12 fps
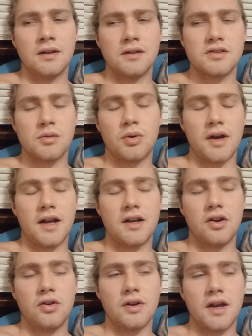someone had to
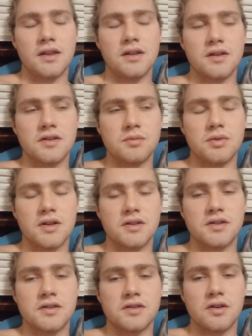create this
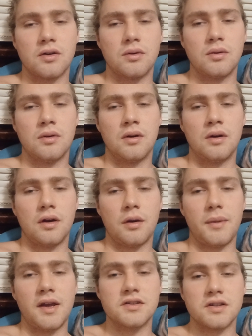because it's so
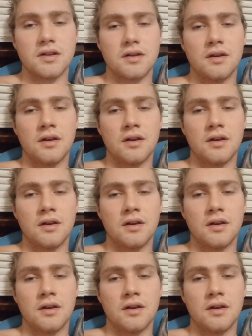amazing.